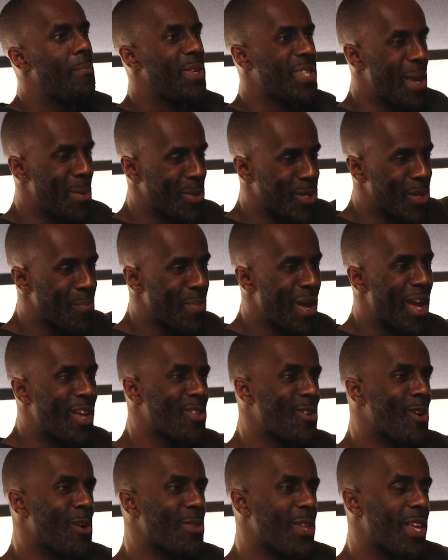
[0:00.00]
Perception based.
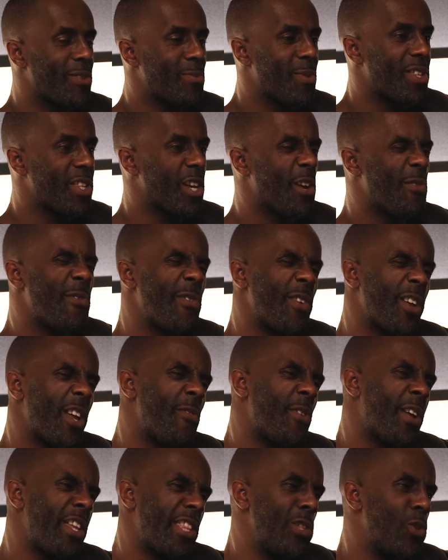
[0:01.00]
So I think to myself, if
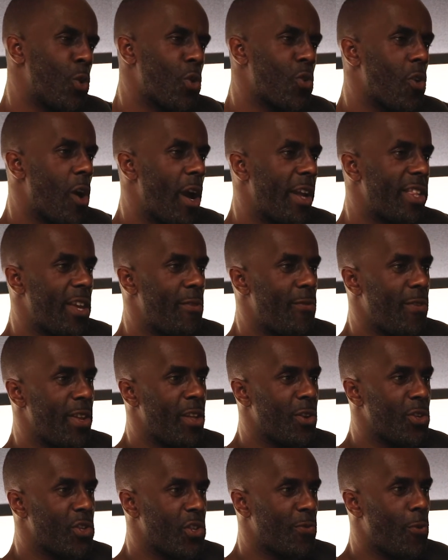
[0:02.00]
I get the look right, everything
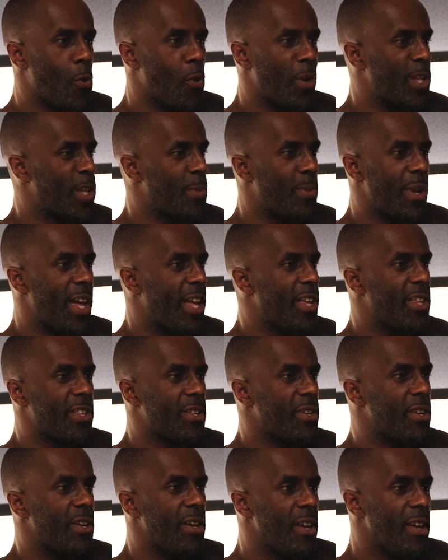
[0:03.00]
else should fall into
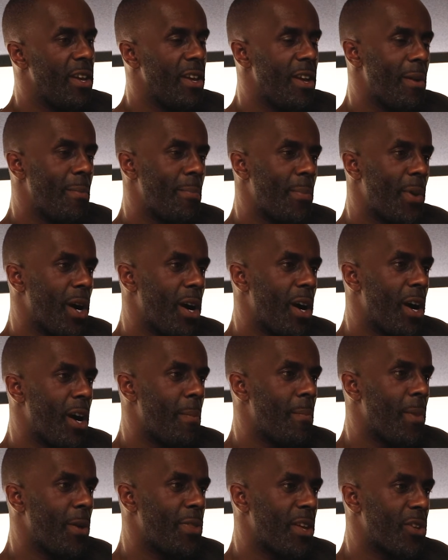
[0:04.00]
place. But I
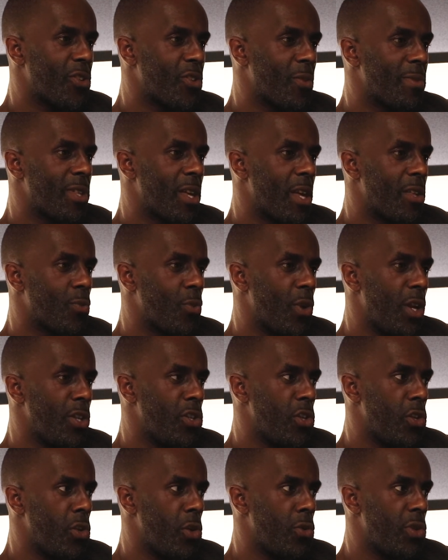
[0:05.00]
think sometimes when
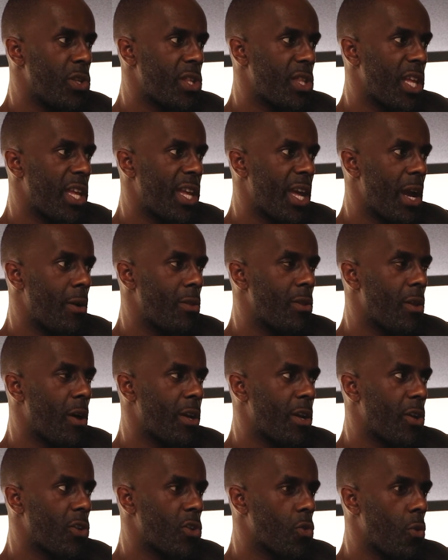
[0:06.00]
you stick out
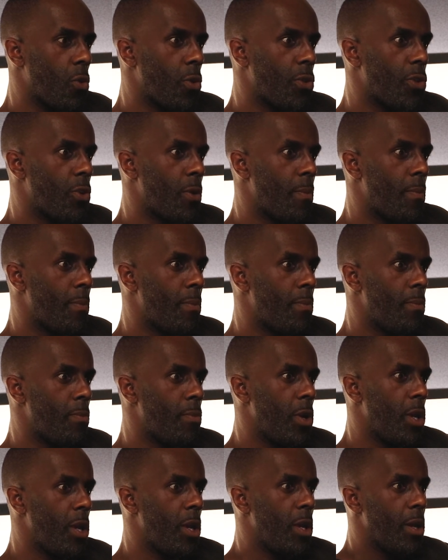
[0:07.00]
like a sore thumb
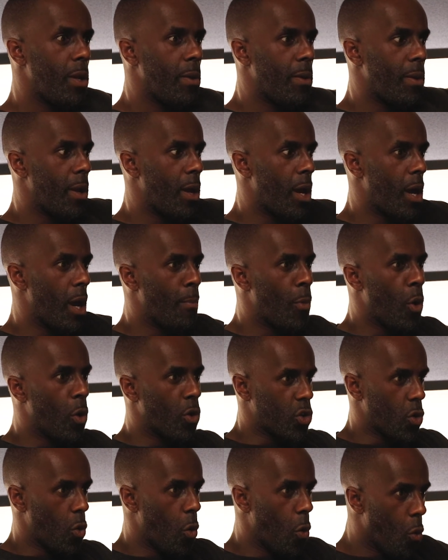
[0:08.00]

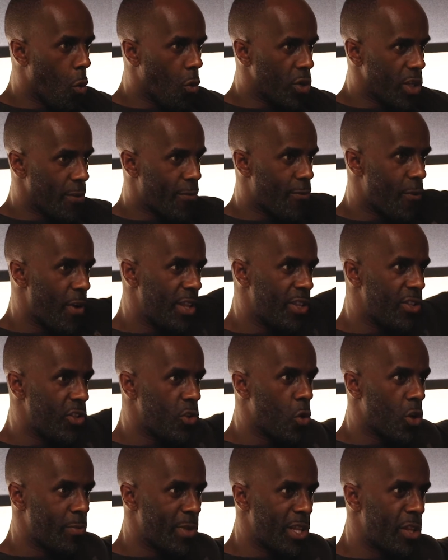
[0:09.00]
amongst all your friends,
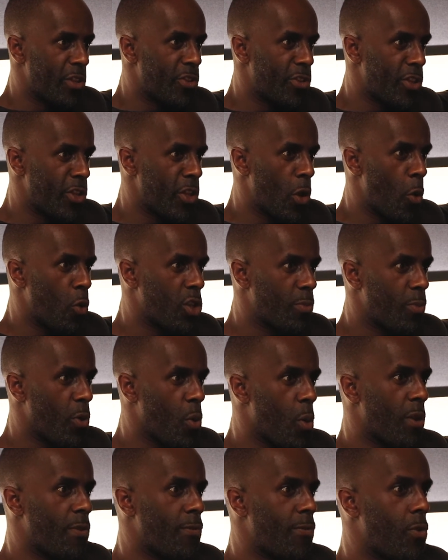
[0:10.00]
you're going to be the notable
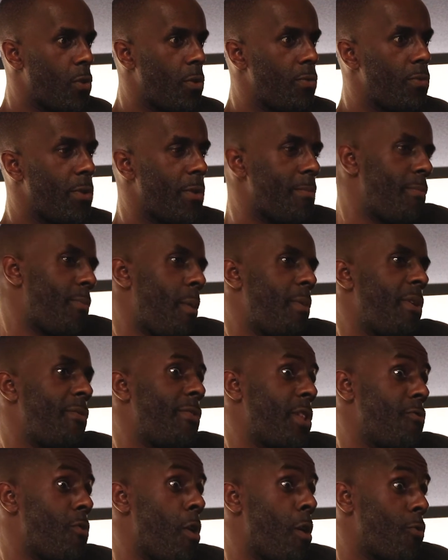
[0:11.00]
one probably for
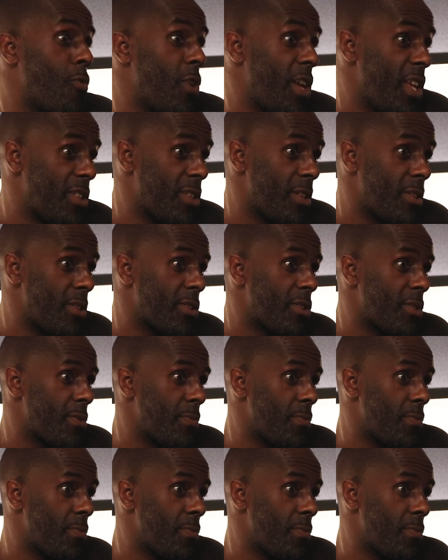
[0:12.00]
the wrong reasons.